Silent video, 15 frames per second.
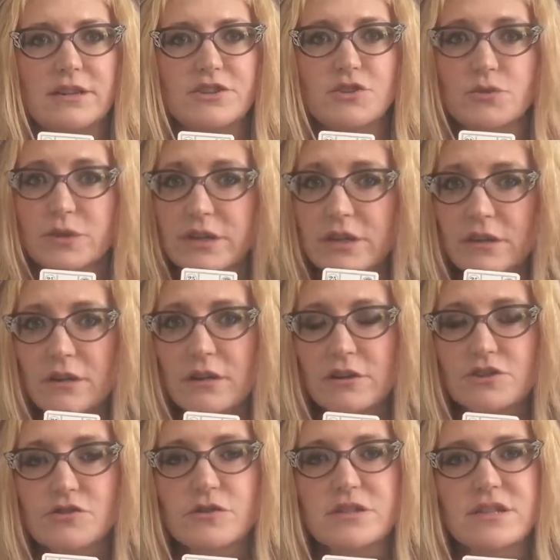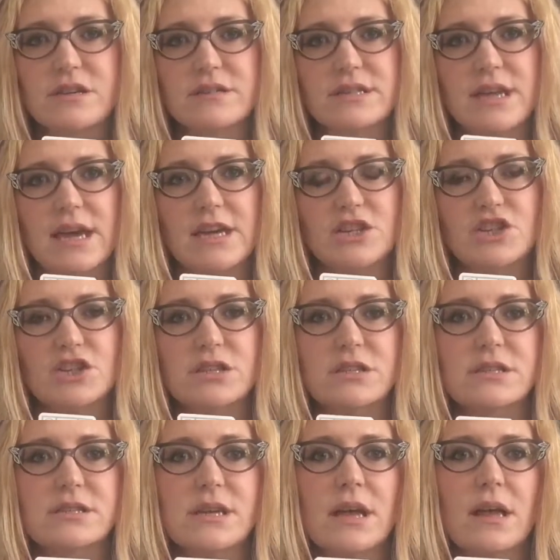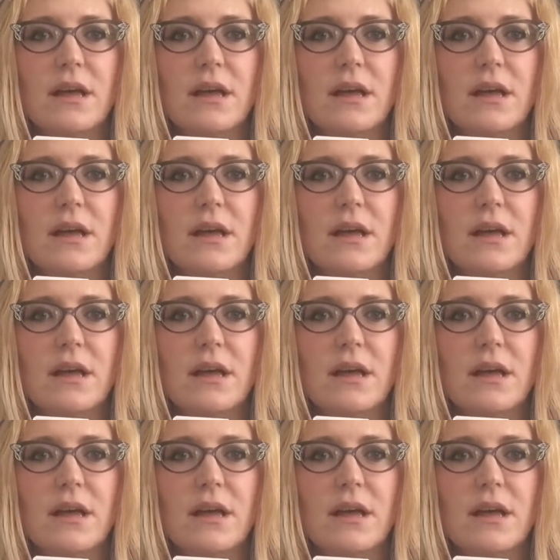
trigger cultural associations,